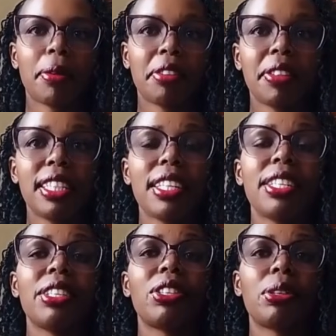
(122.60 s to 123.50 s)
profit, they
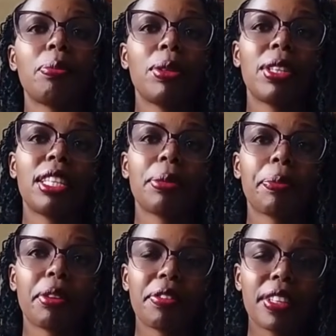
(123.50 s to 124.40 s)
distribute these
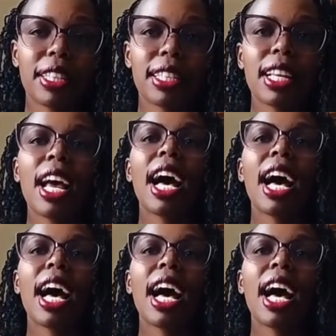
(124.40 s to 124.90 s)
profits,